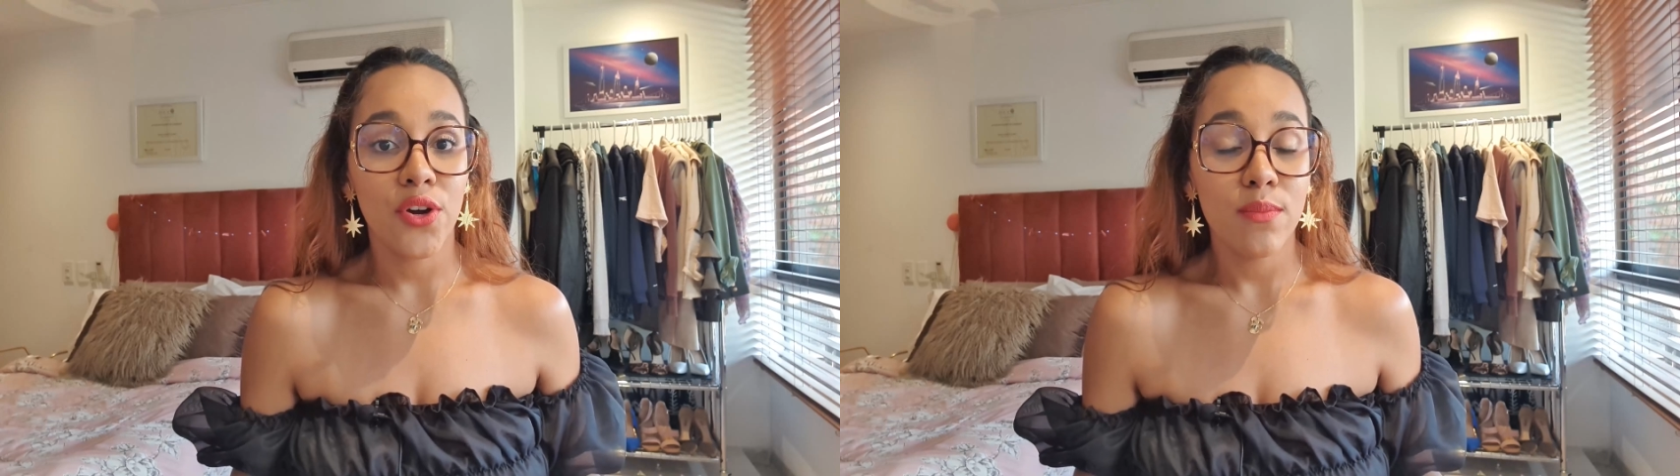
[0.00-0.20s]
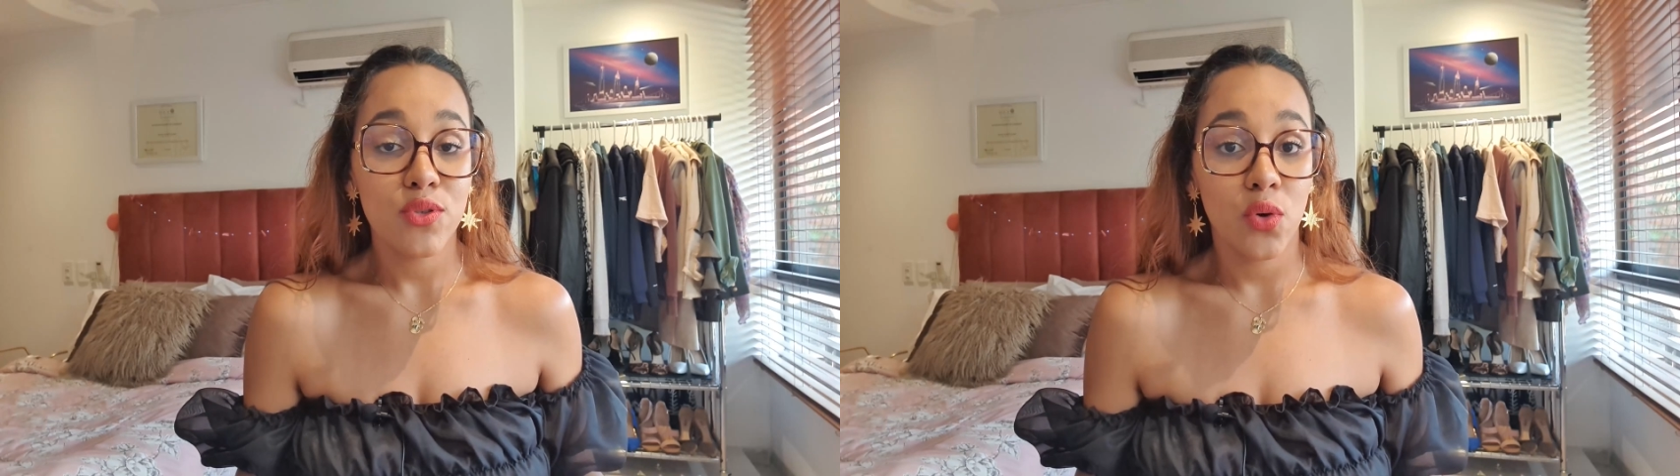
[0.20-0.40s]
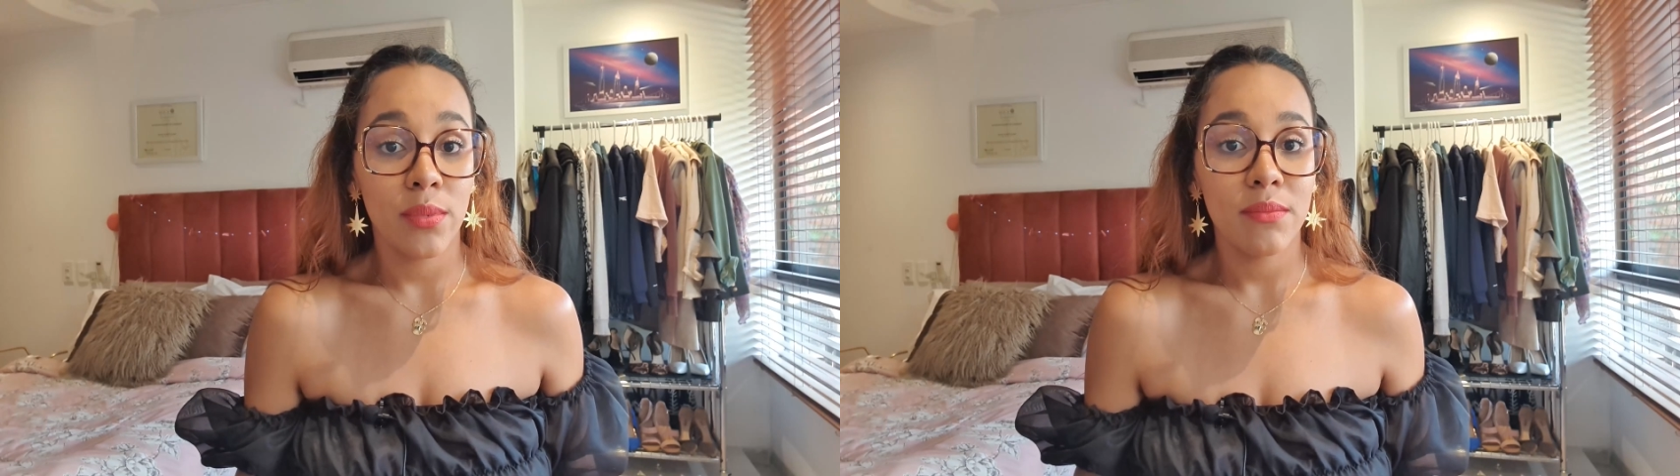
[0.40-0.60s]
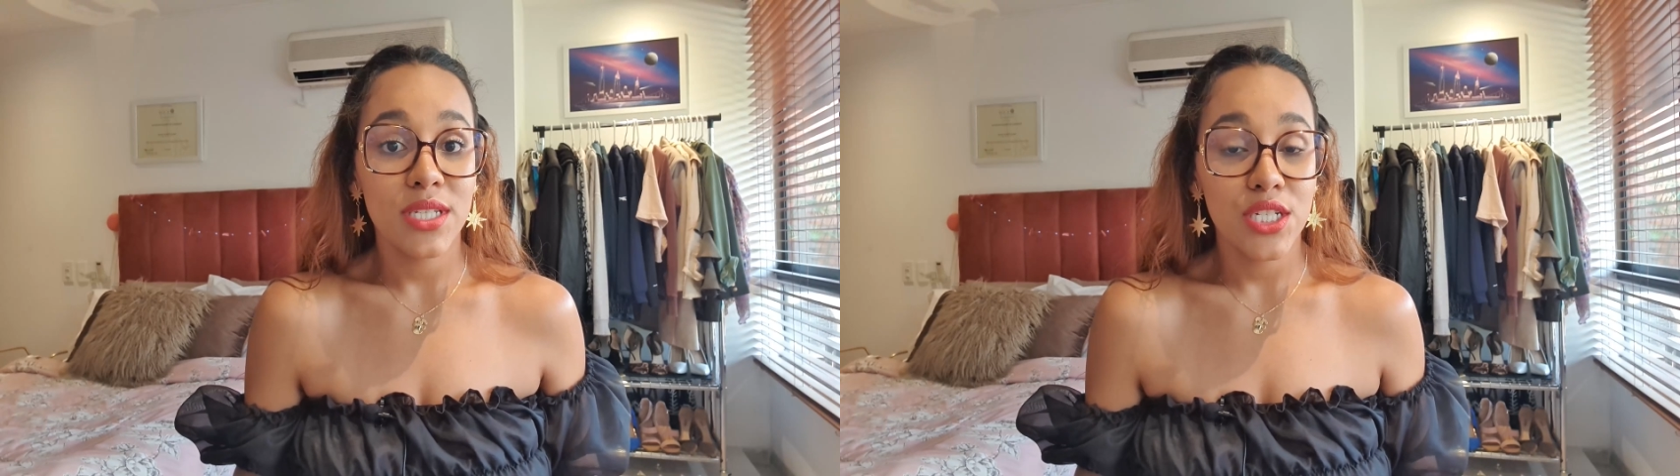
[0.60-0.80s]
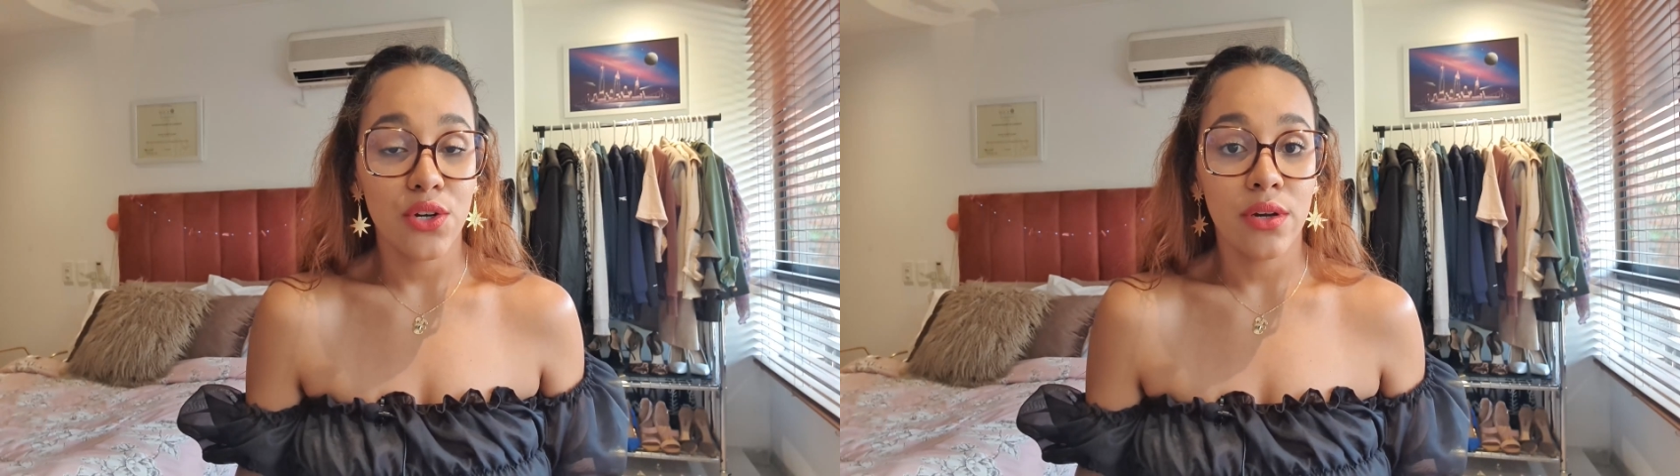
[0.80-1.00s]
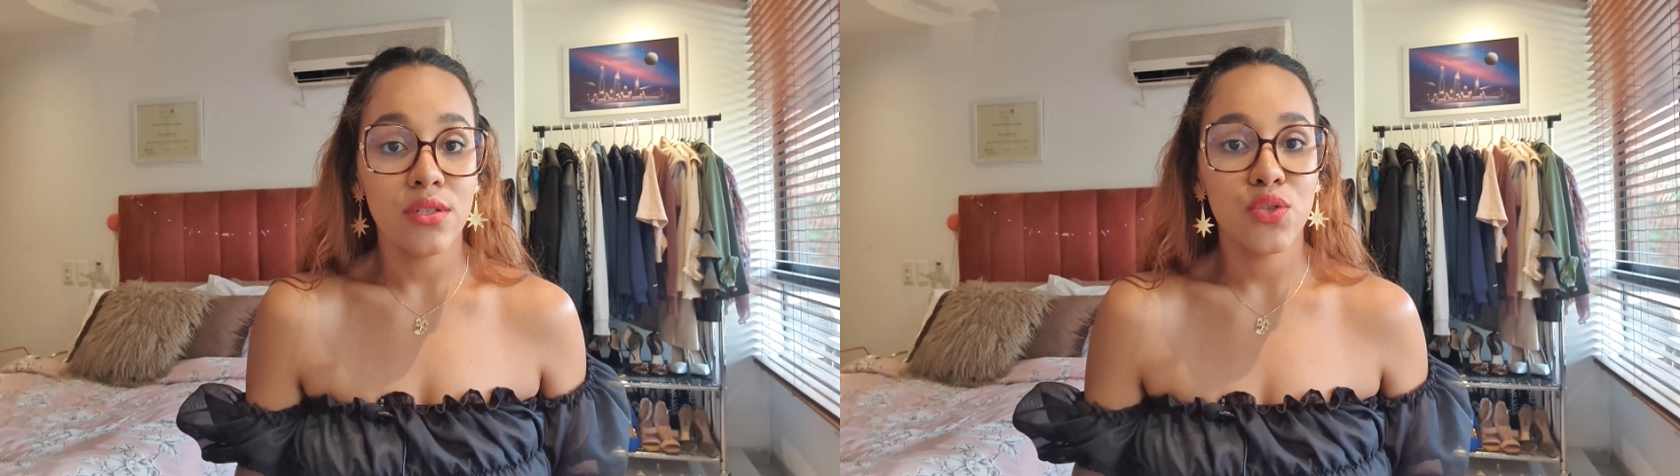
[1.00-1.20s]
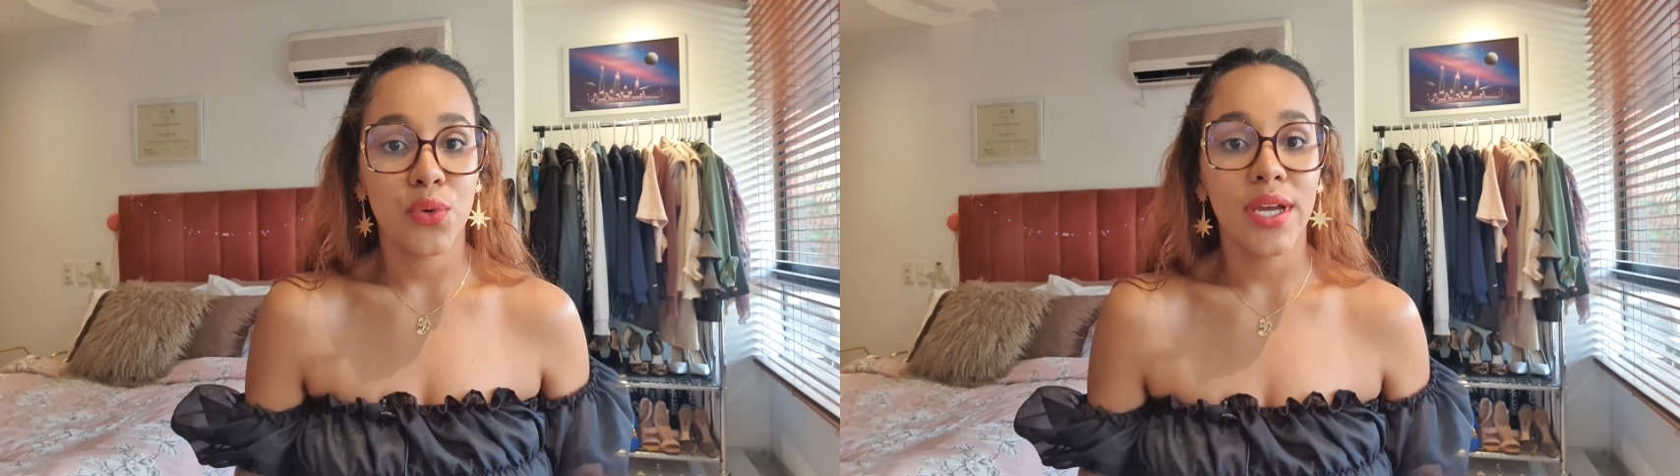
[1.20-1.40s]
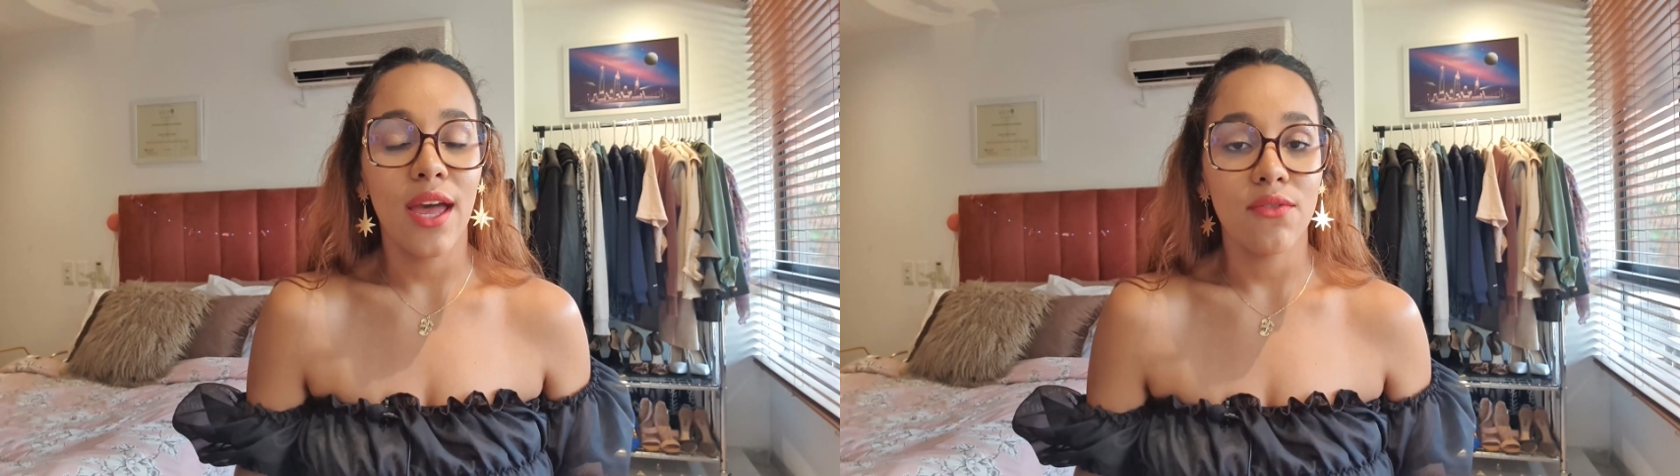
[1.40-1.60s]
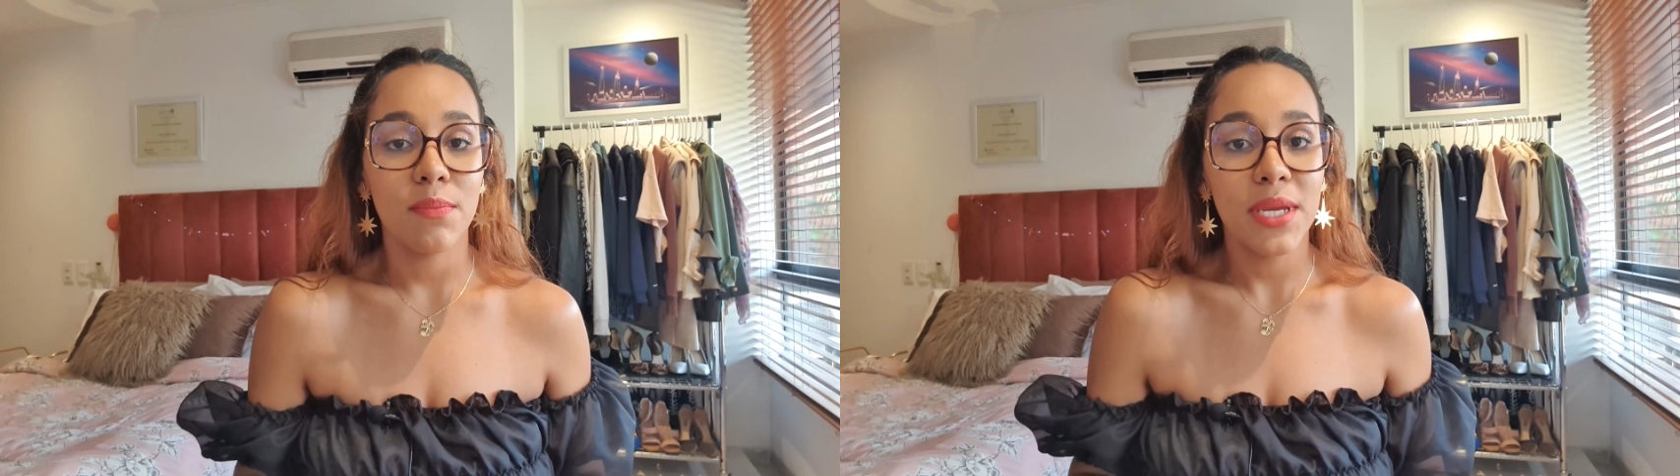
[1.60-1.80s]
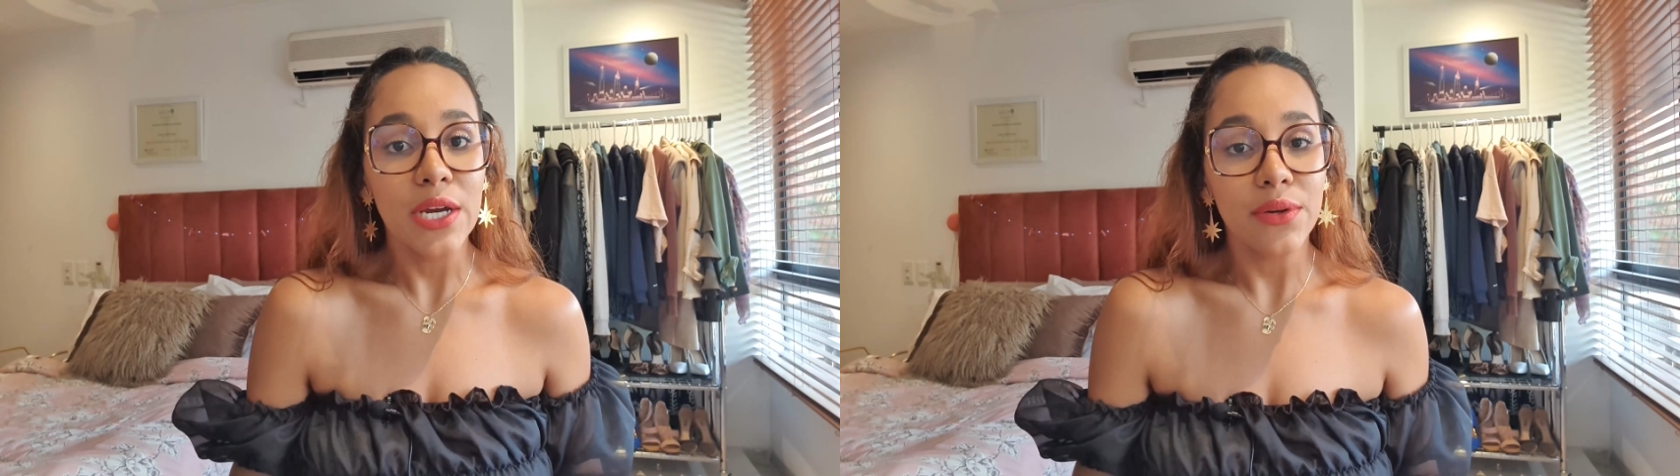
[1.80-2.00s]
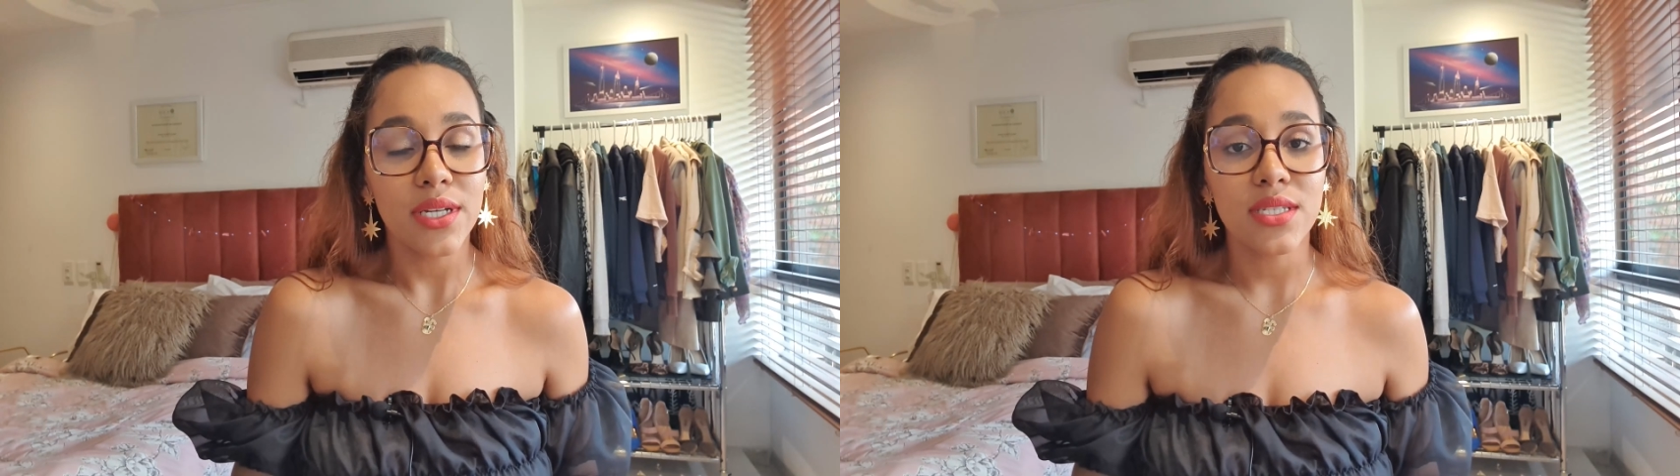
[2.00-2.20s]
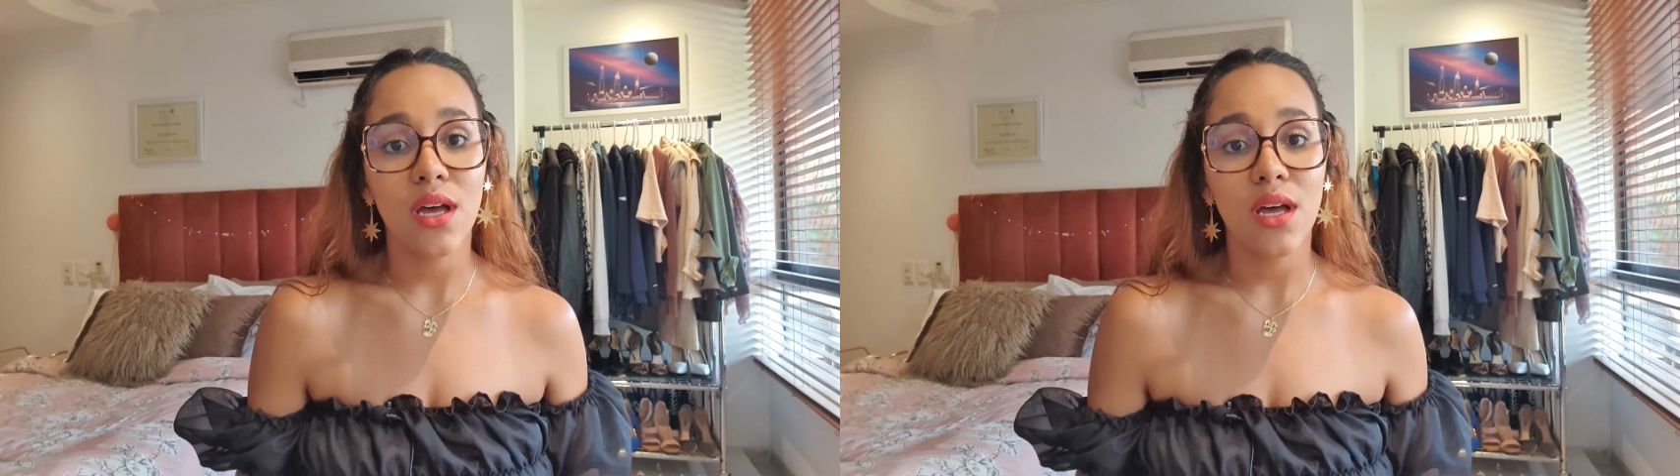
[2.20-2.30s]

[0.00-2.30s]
absorbent materials during heavy periods.